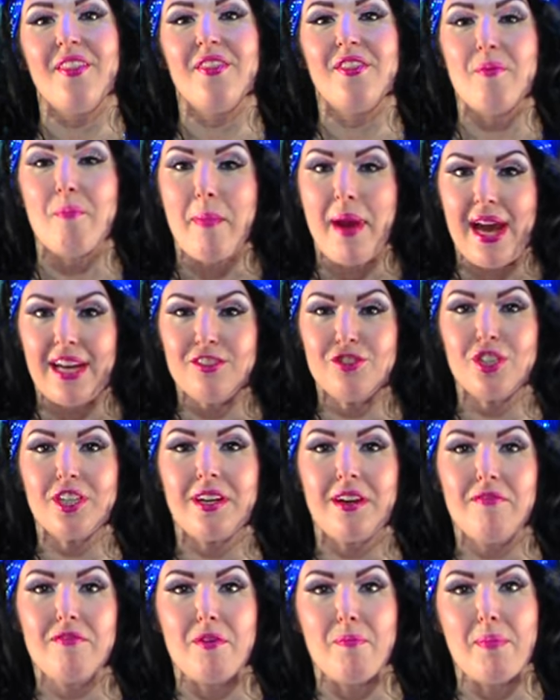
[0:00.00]
The
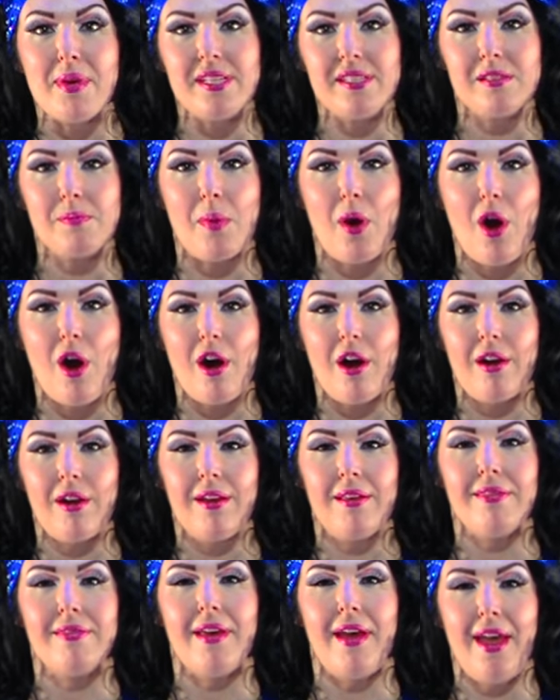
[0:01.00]
magic of the mizmar,
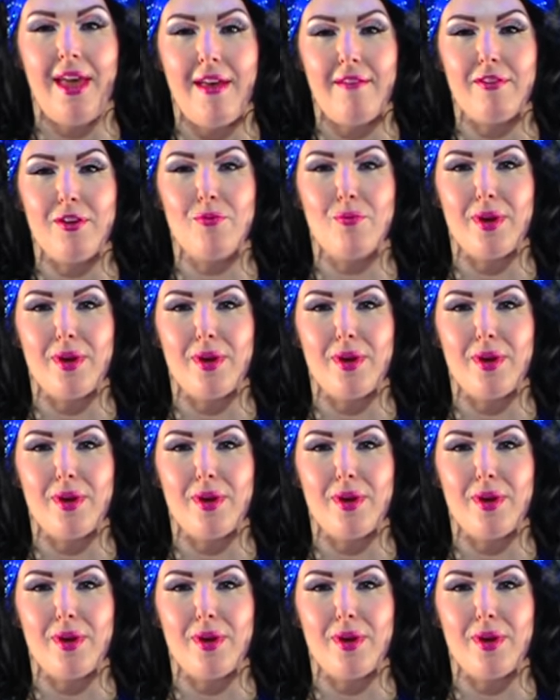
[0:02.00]
the heavy